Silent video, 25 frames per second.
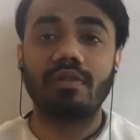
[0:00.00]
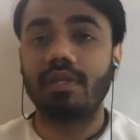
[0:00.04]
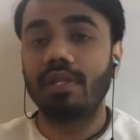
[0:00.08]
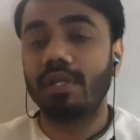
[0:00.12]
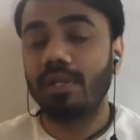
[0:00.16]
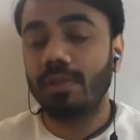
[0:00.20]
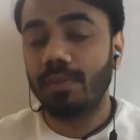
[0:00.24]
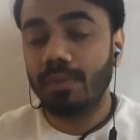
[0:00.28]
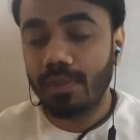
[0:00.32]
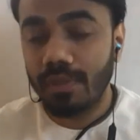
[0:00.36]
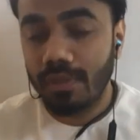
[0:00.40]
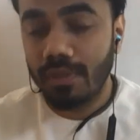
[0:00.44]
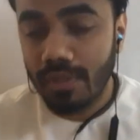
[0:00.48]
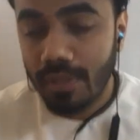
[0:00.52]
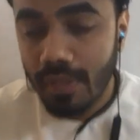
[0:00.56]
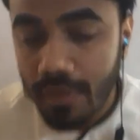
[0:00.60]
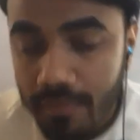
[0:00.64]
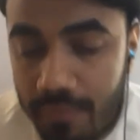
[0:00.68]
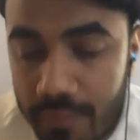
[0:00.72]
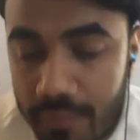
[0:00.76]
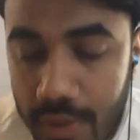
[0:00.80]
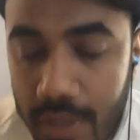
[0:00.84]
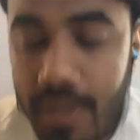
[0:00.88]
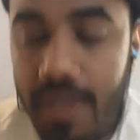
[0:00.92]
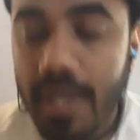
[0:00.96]
The
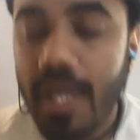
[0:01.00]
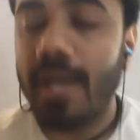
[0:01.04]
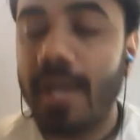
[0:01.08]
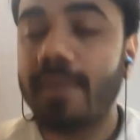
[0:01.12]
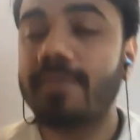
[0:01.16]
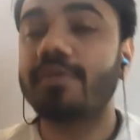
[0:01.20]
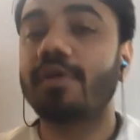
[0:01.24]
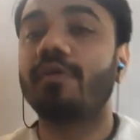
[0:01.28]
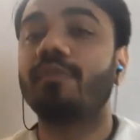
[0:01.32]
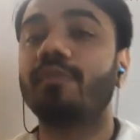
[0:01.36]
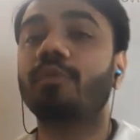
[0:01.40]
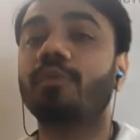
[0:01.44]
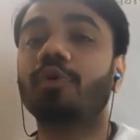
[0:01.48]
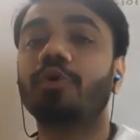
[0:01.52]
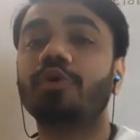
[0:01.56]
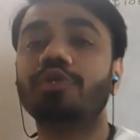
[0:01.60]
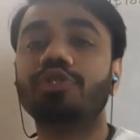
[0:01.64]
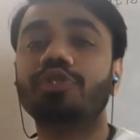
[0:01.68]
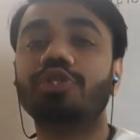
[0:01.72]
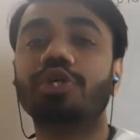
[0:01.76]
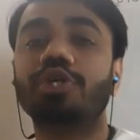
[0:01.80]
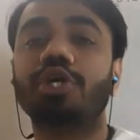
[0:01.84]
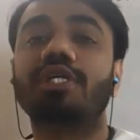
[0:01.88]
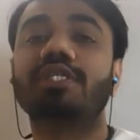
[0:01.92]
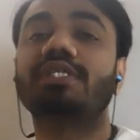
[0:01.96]
different types of
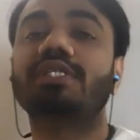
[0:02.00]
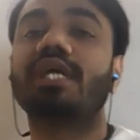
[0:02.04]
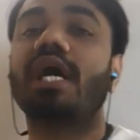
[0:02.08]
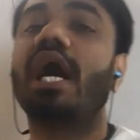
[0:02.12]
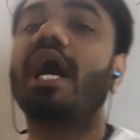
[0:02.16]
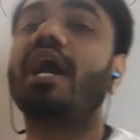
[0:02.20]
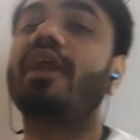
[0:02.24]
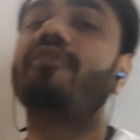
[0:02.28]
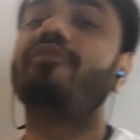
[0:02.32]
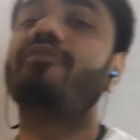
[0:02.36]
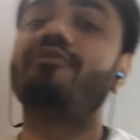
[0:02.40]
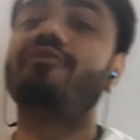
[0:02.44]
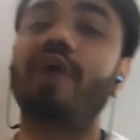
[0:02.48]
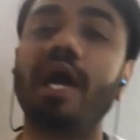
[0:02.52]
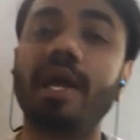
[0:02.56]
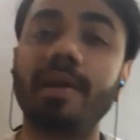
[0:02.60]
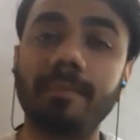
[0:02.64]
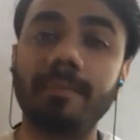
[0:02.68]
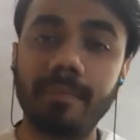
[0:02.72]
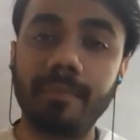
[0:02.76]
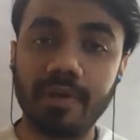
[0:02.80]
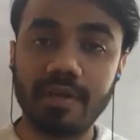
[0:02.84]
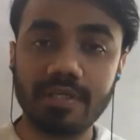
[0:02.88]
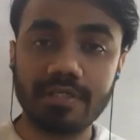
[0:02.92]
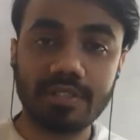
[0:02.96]
bone joints are
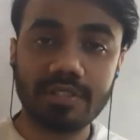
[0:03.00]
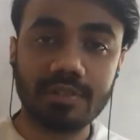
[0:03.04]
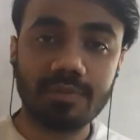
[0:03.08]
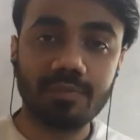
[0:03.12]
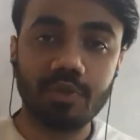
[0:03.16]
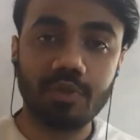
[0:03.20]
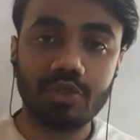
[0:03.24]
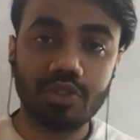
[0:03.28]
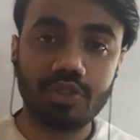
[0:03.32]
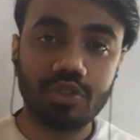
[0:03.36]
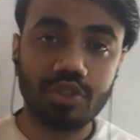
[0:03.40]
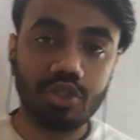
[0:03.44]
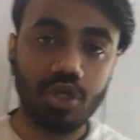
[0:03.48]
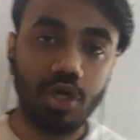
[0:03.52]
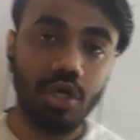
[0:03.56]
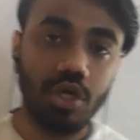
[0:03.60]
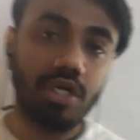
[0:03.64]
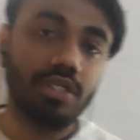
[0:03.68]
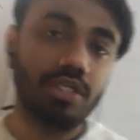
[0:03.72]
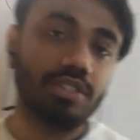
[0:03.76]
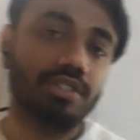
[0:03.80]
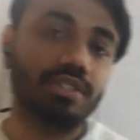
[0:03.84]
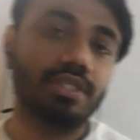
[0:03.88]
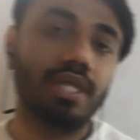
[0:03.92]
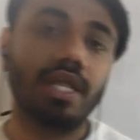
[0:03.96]
fibrous bone
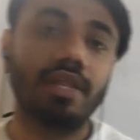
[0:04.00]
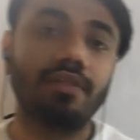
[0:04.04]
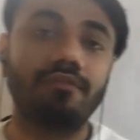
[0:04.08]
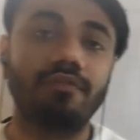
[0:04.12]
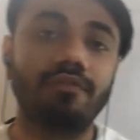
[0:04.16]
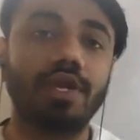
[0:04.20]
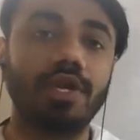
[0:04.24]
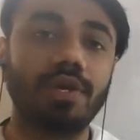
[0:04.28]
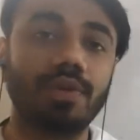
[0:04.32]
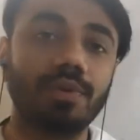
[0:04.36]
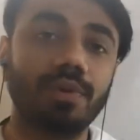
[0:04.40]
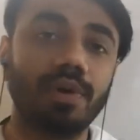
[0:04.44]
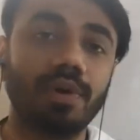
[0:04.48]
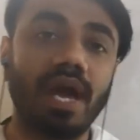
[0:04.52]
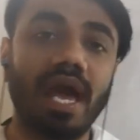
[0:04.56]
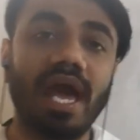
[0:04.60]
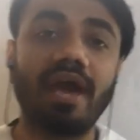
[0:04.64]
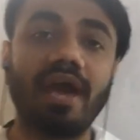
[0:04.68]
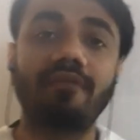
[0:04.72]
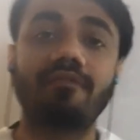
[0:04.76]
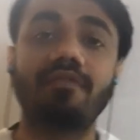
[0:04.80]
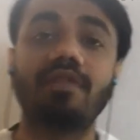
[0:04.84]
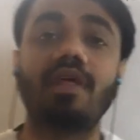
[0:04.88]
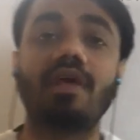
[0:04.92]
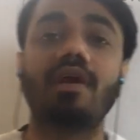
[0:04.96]
joints, then we do
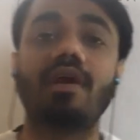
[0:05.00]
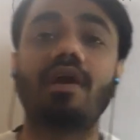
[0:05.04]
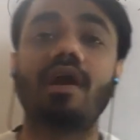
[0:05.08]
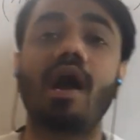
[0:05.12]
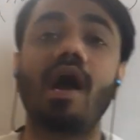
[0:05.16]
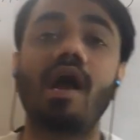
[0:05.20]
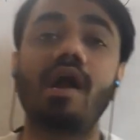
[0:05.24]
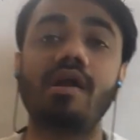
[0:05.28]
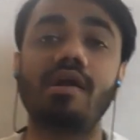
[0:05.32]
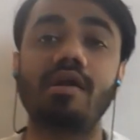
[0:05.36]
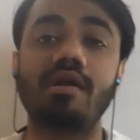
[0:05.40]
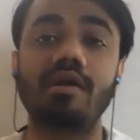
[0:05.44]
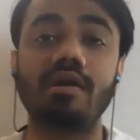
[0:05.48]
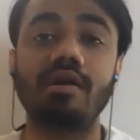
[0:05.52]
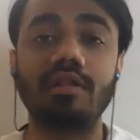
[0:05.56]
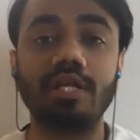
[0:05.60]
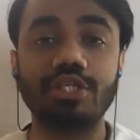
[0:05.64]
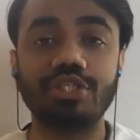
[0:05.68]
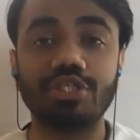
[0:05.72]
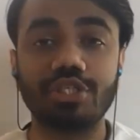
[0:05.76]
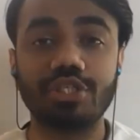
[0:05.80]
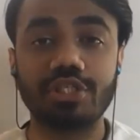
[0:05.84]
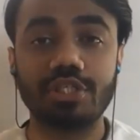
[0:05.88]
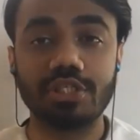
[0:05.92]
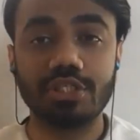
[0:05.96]
have the
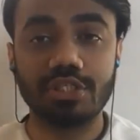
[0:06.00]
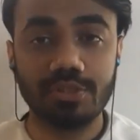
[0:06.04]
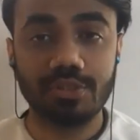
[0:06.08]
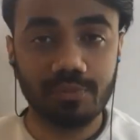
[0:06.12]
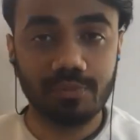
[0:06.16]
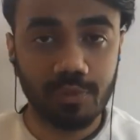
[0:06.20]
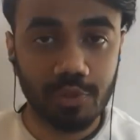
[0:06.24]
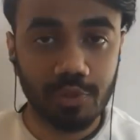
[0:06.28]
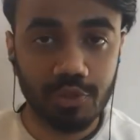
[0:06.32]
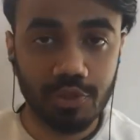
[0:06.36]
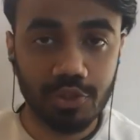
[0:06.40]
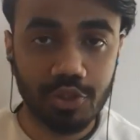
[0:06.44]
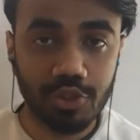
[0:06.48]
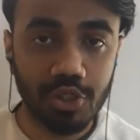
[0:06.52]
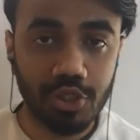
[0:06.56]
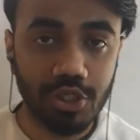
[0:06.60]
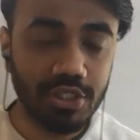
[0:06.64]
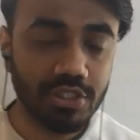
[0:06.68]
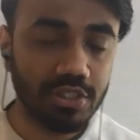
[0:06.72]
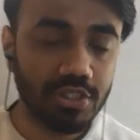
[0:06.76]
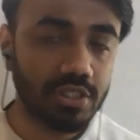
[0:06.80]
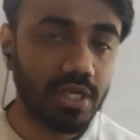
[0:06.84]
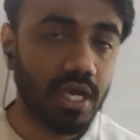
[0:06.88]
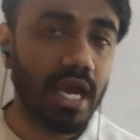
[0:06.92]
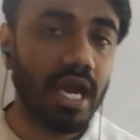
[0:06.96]
cartilaginous bone
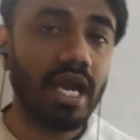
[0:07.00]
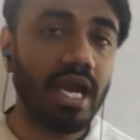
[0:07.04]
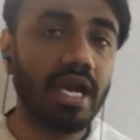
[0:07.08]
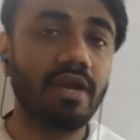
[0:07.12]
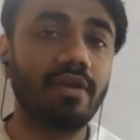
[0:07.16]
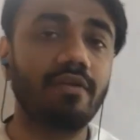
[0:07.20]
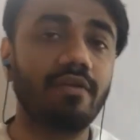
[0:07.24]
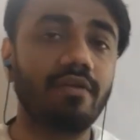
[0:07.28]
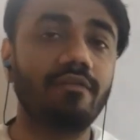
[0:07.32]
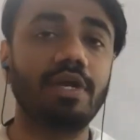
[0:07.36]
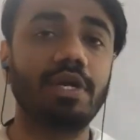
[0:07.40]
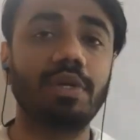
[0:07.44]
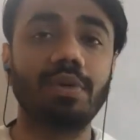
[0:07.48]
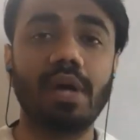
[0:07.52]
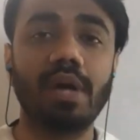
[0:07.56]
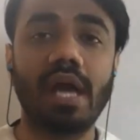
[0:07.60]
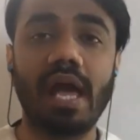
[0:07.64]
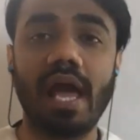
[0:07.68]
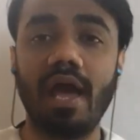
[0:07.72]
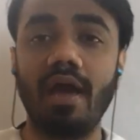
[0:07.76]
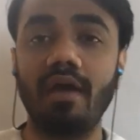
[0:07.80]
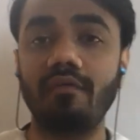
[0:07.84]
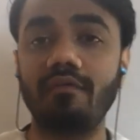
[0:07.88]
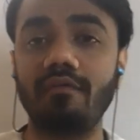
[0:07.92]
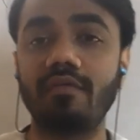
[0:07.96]
joints, and we do
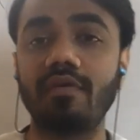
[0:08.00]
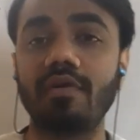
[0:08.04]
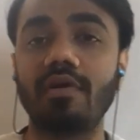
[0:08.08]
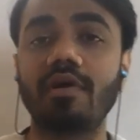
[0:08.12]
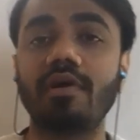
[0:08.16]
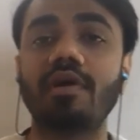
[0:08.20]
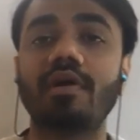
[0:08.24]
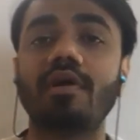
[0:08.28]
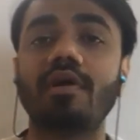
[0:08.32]
have